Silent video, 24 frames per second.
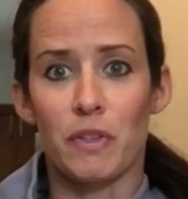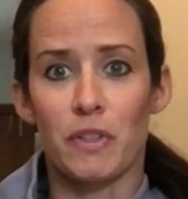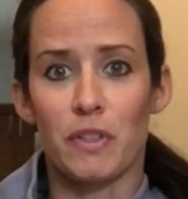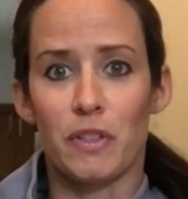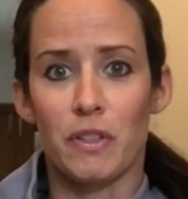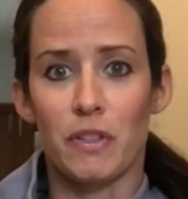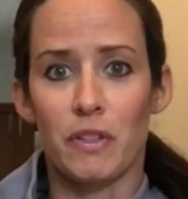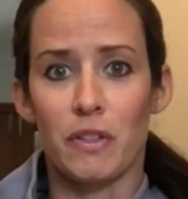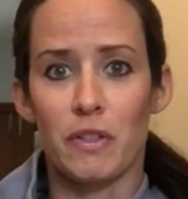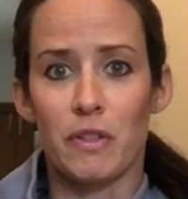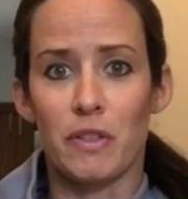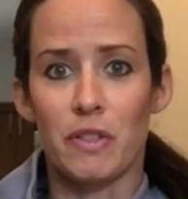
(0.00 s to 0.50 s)

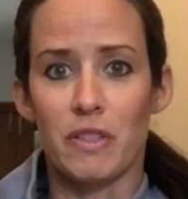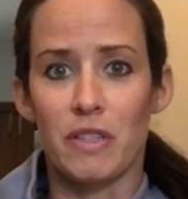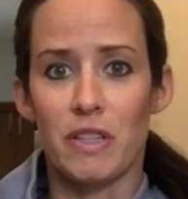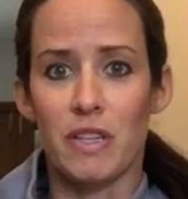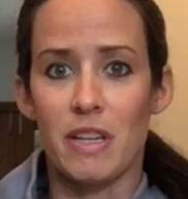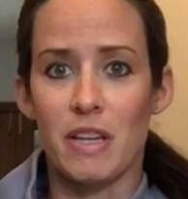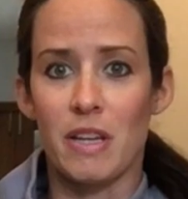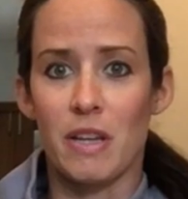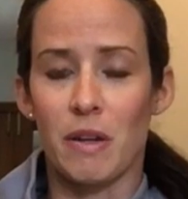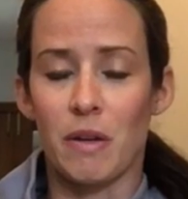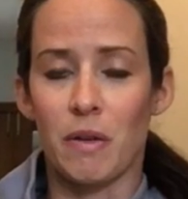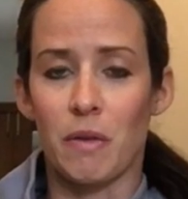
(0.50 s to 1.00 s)
to
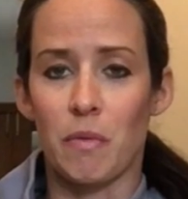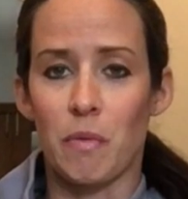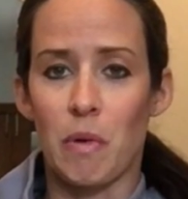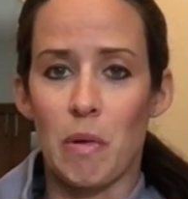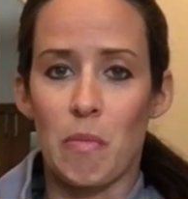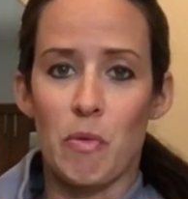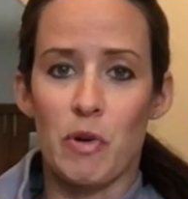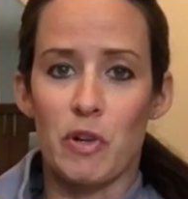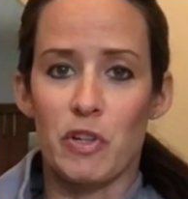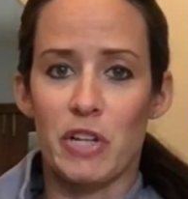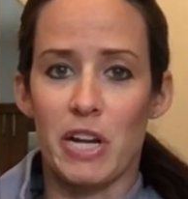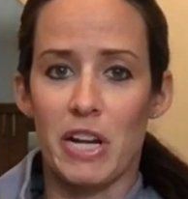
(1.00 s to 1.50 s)
seeing what
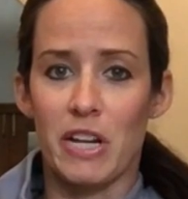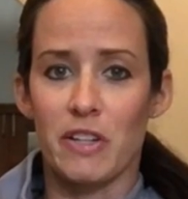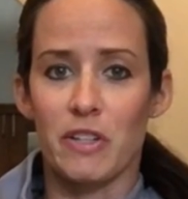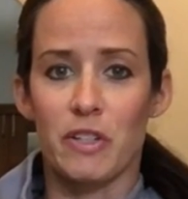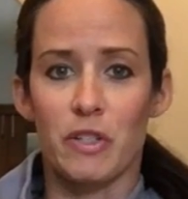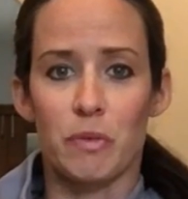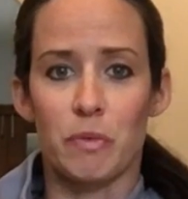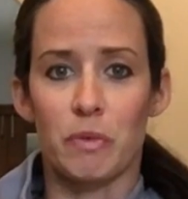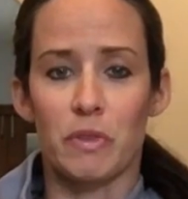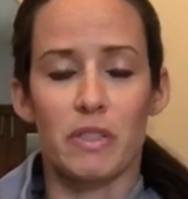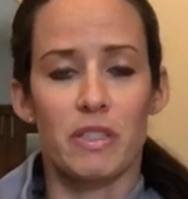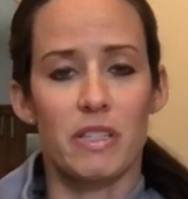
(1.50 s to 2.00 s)
more
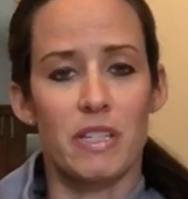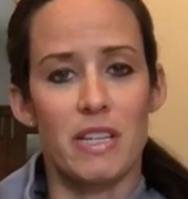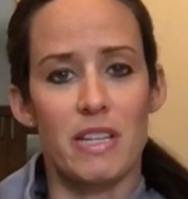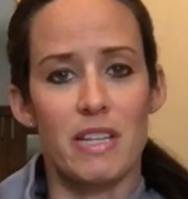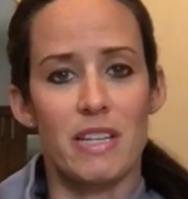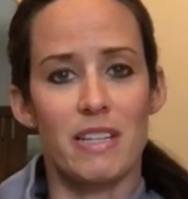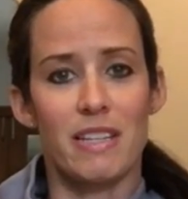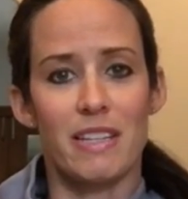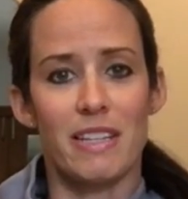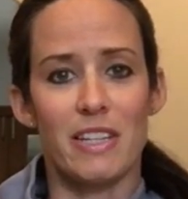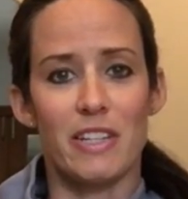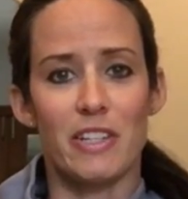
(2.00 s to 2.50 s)
changes we'll
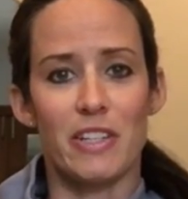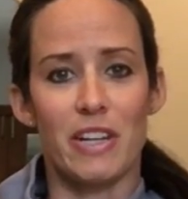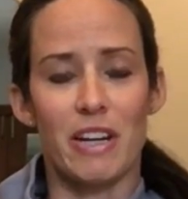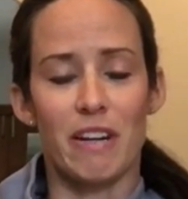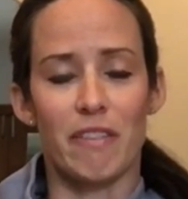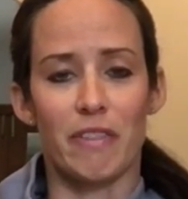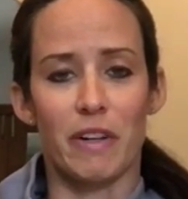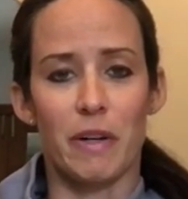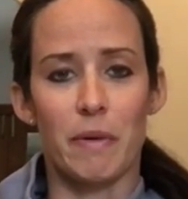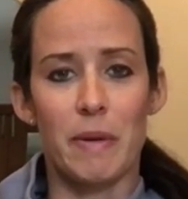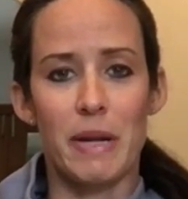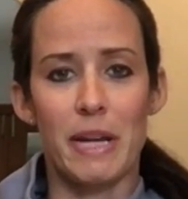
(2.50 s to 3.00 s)
see each and
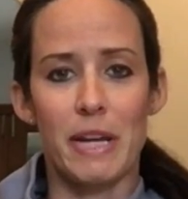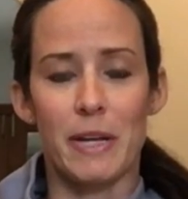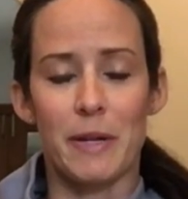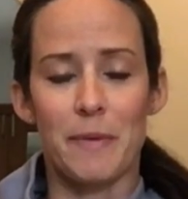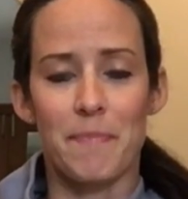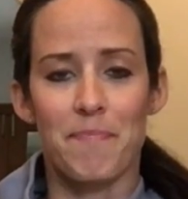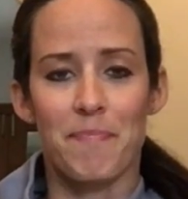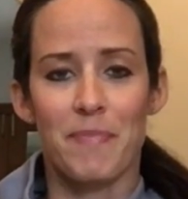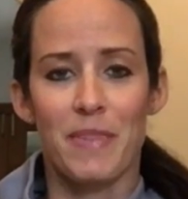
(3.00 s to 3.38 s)
every week.